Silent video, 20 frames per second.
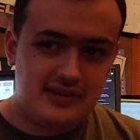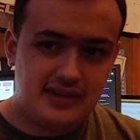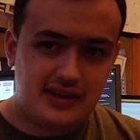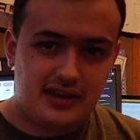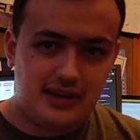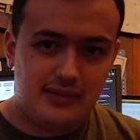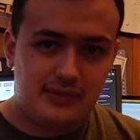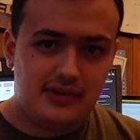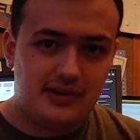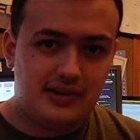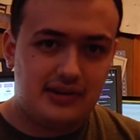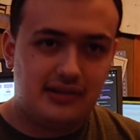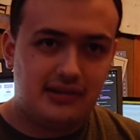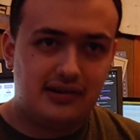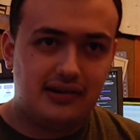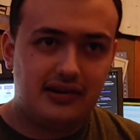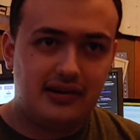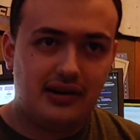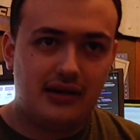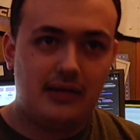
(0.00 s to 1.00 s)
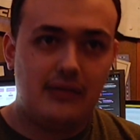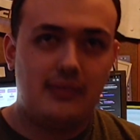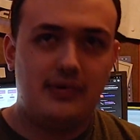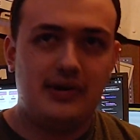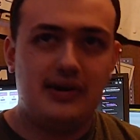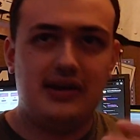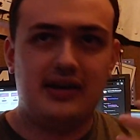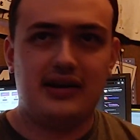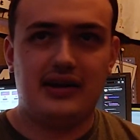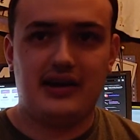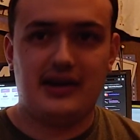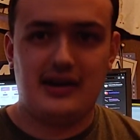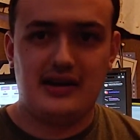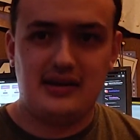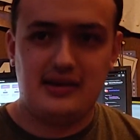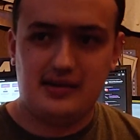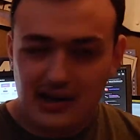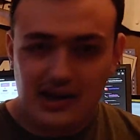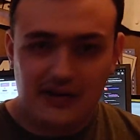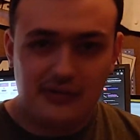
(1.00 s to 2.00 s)
games take a long time to make,
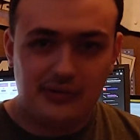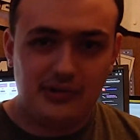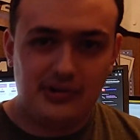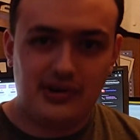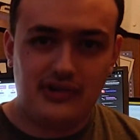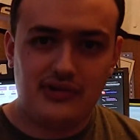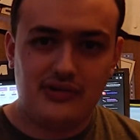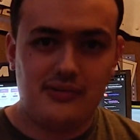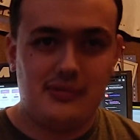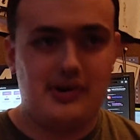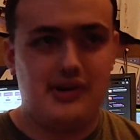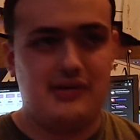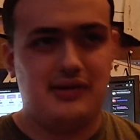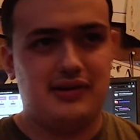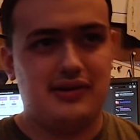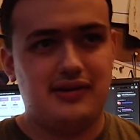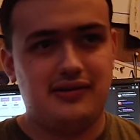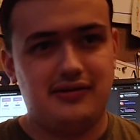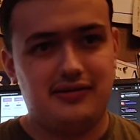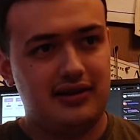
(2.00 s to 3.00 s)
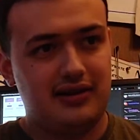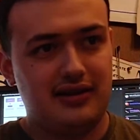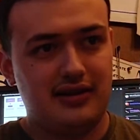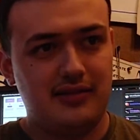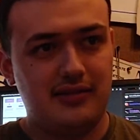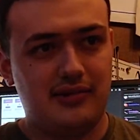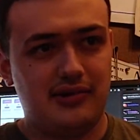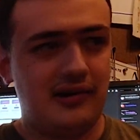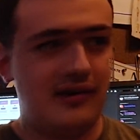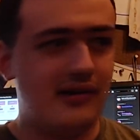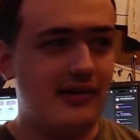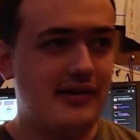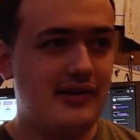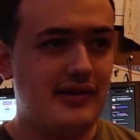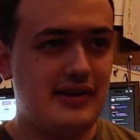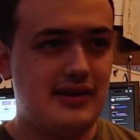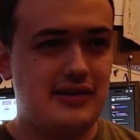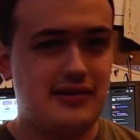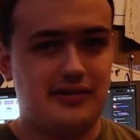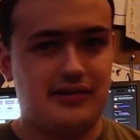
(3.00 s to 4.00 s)
and I really do want to give them all
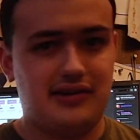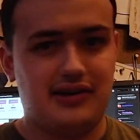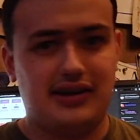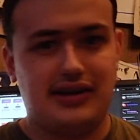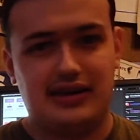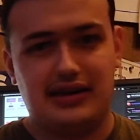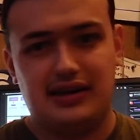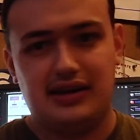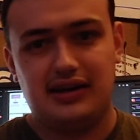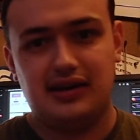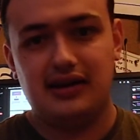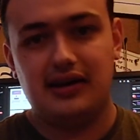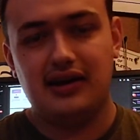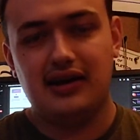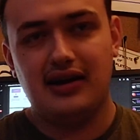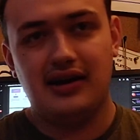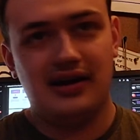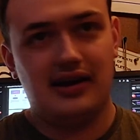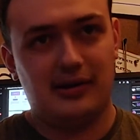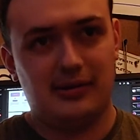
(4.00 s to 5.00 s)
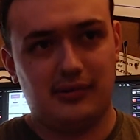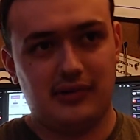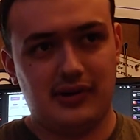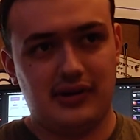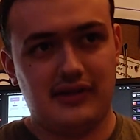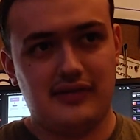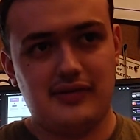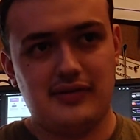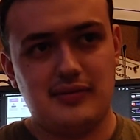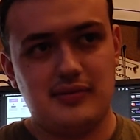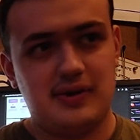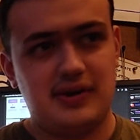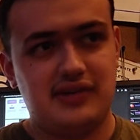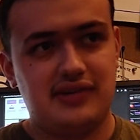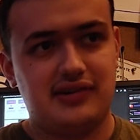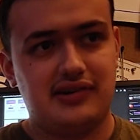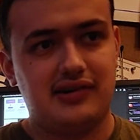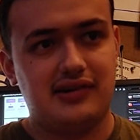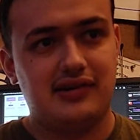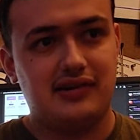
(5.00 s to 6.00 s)
the effort I can. I want to give them the best
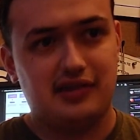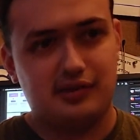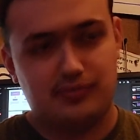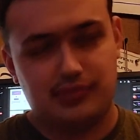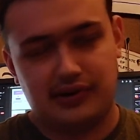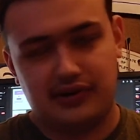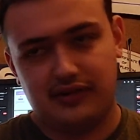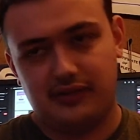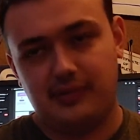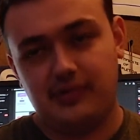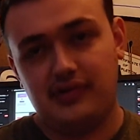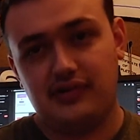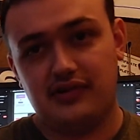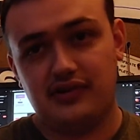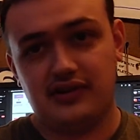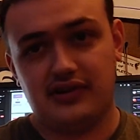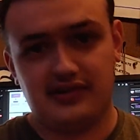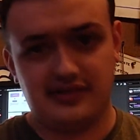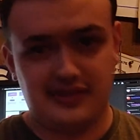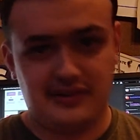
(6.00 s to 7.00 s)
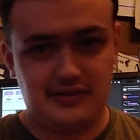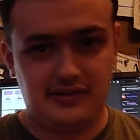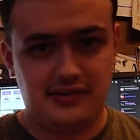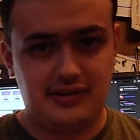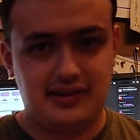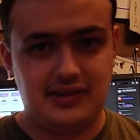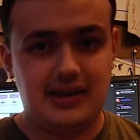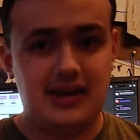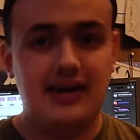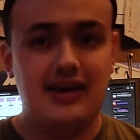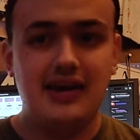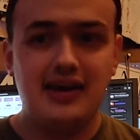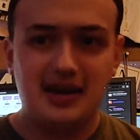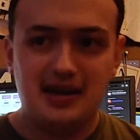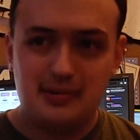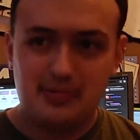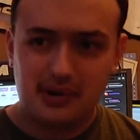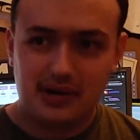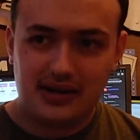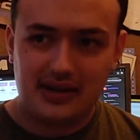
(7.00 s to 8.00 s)
art, the best music, stuff like that,
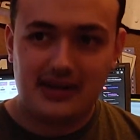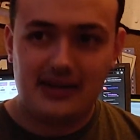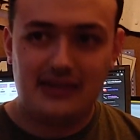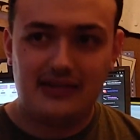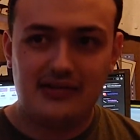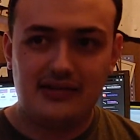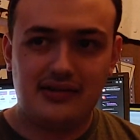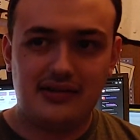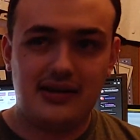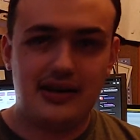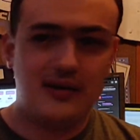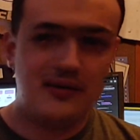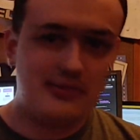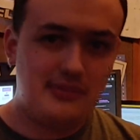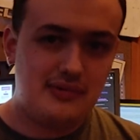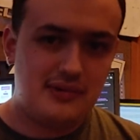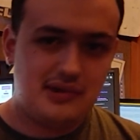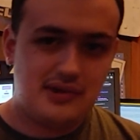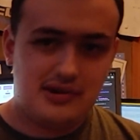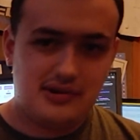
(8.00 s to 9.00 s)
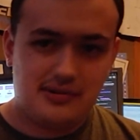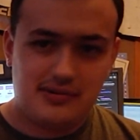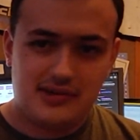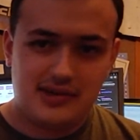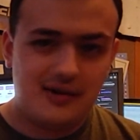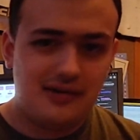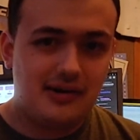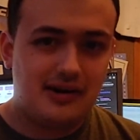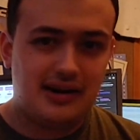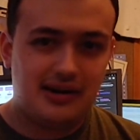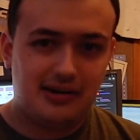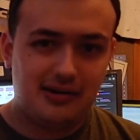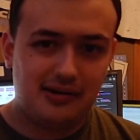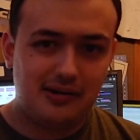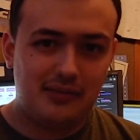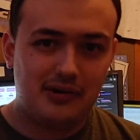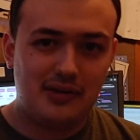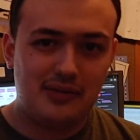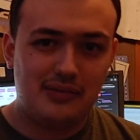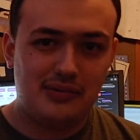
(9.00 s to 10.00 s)
but I can't do that without hiring
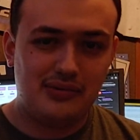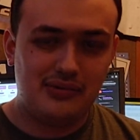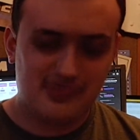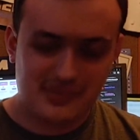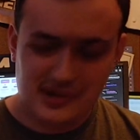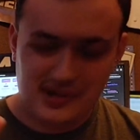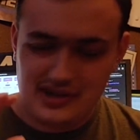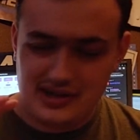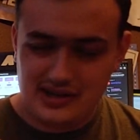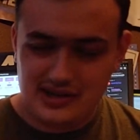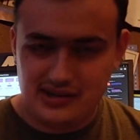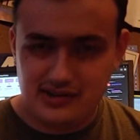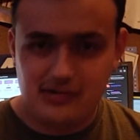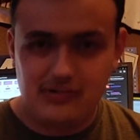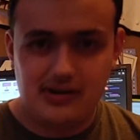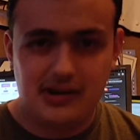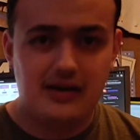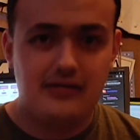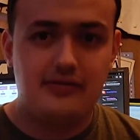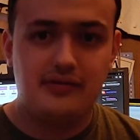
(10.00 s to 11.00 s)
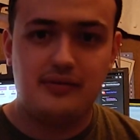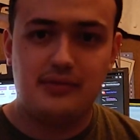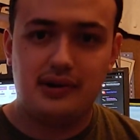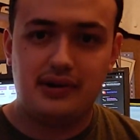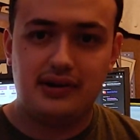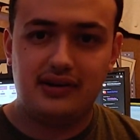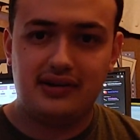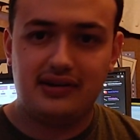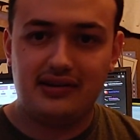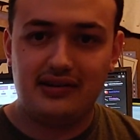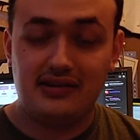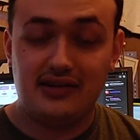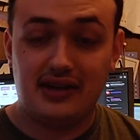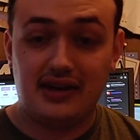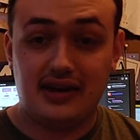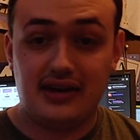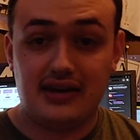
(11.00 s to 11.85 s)
people, and I don't have the money to do that.